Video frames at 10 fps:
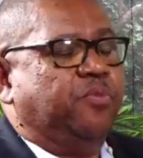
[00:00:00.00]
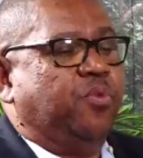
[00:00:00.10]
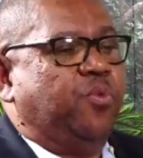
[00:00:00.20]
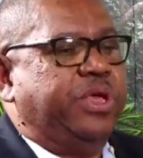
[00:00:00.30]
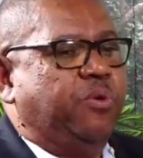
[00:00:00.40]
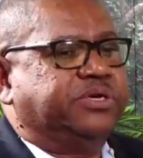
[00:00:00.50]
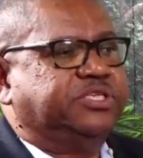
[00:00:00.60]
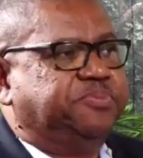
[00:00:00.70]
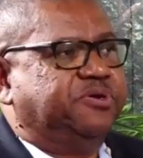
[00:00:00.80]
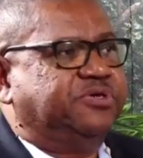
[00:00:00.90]
We were
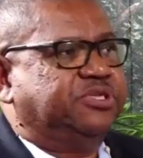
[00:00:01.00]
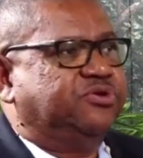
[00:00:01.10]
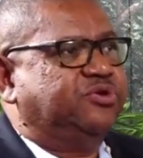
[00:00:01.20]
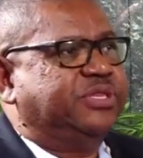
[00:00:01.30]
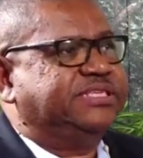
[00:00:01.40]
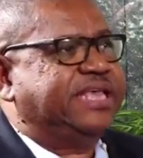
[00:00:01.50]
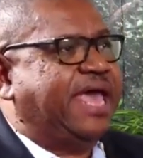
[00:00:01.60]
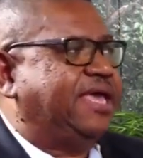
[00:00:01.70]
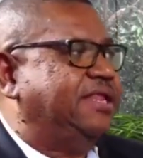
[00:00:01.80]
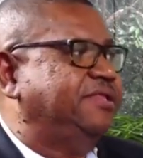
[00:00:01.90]
supposed to hold the
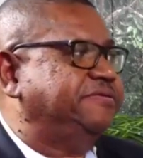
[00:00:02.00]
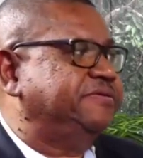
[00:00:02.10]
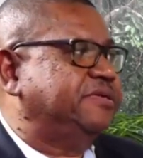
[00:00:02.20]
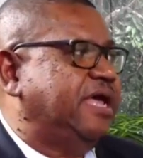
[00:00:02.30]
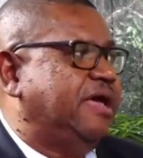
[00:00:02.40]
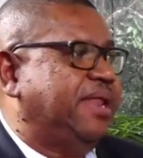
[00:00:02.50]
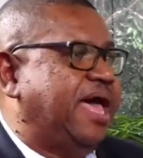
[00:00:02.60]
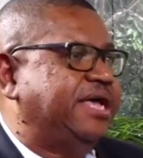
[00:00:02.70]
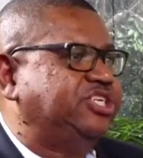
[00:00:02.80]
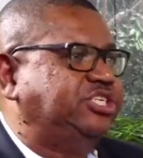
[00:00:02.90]
second
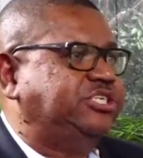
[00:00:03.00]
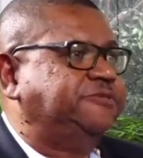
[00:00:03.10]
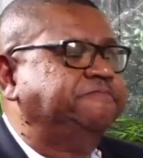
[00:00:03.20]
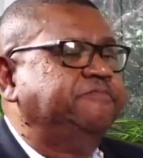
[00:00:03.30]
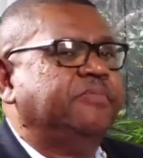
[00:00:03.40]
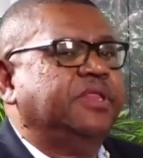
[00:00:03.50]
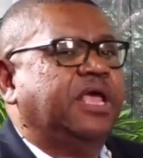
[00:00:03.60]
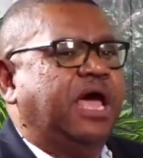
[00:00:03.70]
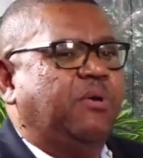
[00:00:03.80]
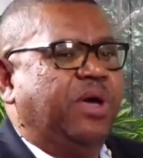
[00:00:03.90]
last year.
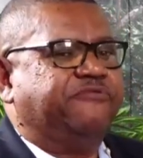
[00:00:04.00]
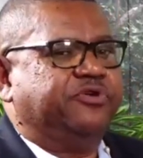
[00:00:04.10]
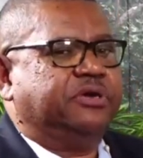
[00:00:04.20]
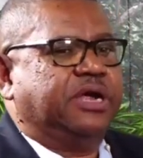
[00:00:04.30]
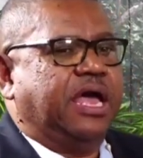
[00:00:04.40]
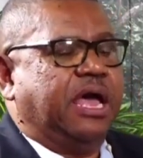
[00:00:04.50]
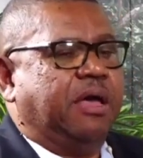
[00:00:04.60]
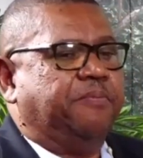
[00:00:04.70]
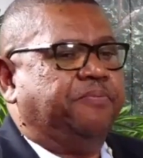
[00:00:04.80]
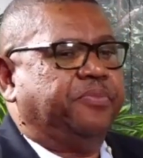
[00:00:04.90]
However,
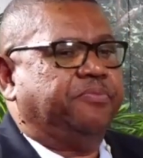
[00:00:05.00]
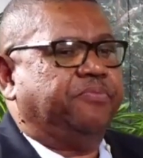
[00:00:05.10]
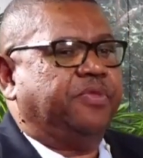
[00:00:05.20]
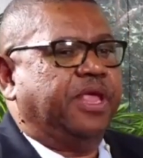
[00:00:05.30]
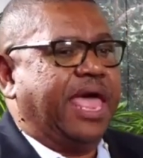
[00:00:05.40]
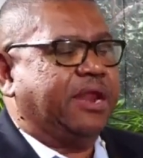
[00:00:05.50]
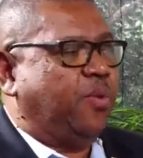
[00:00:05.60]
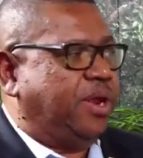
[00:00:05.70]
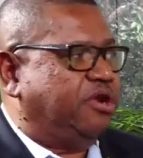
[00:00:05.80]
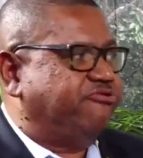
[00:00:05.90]

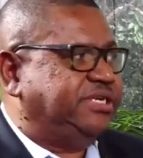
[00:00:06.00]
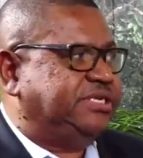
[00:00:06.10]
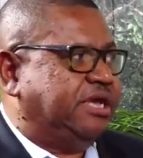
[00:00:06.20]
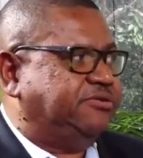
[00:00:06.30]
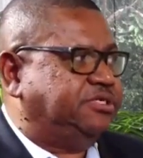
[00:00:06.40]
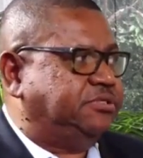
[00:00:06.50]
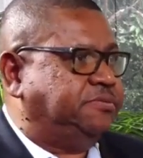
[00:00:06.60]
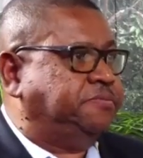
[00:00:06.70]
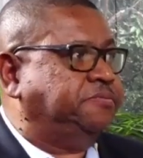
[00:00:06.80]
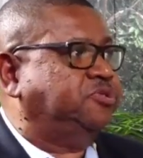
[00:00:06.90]
Anguilla reached out
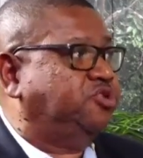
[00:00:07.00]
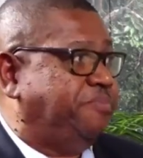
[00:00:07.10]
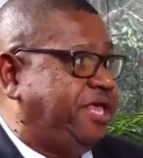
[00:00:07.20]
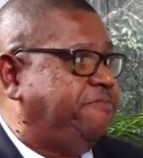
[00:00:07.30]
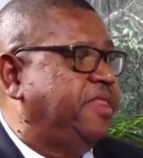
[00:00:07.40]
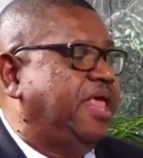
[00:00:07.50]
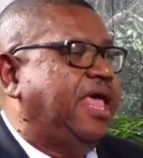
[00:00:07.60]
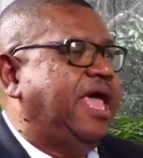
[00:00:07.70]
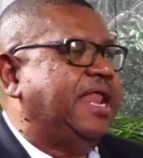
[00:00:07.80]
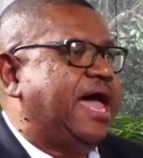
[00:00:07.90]
to me
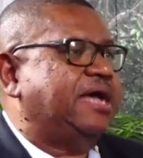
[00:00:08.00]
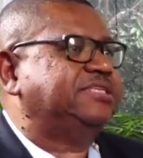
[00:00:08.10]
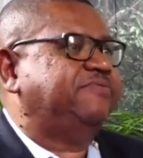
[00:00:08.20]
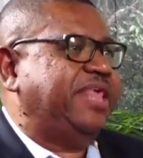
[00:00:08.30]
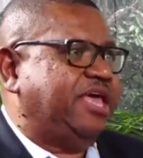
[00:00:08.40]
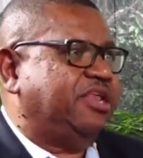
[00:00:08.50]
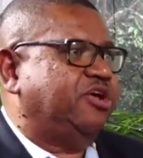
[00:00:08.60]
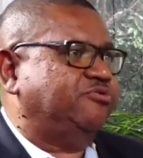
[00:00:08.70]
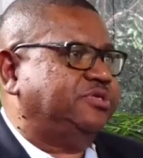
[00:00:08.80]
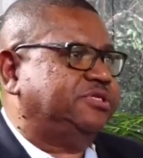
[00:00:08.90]
and asked if they could
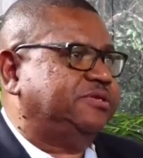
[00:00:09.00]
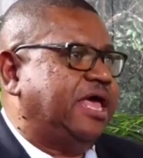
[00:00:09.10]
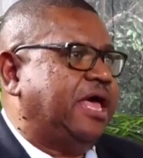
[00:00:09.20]
host.